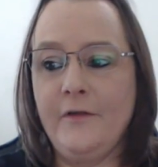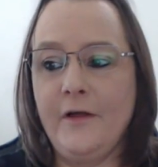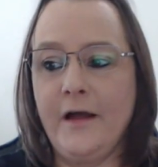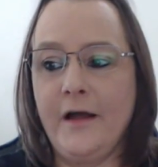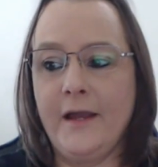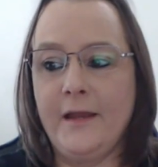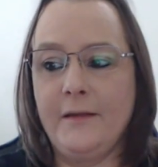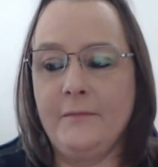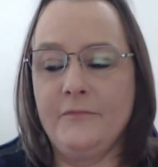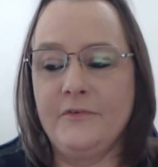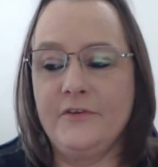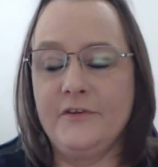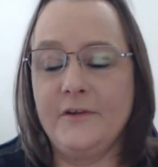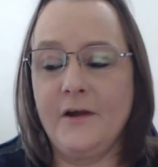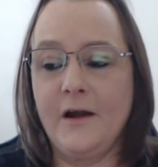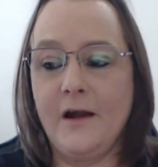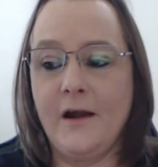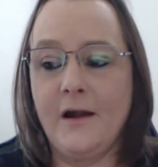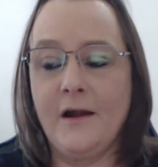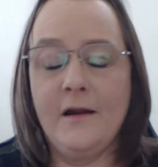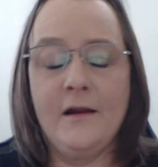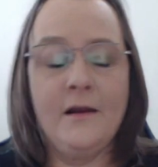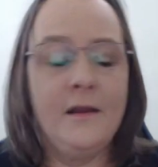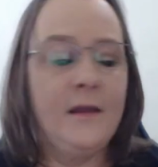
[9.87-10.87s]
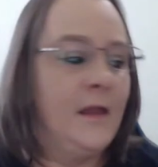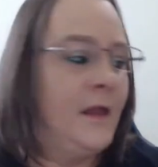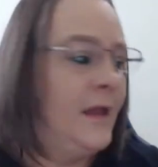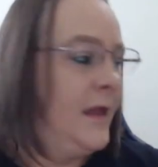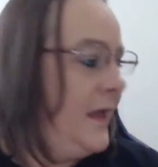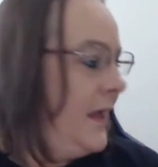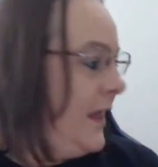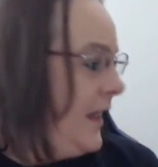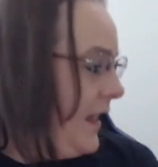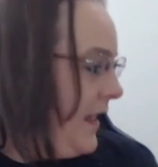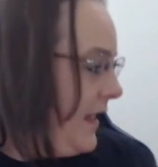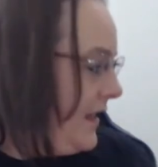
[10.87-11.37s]
I'm Star,
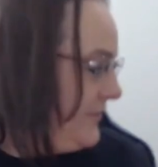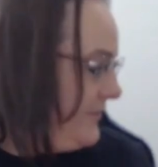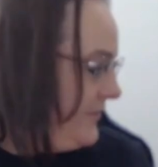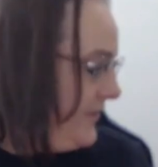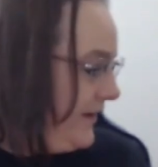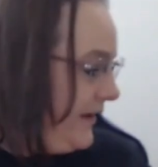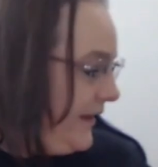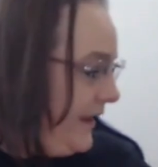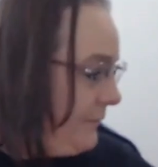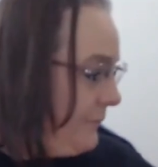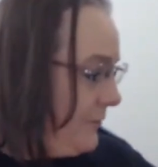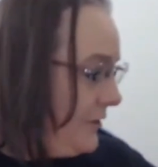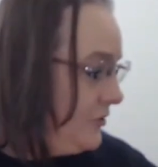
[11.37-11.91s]
and today I'm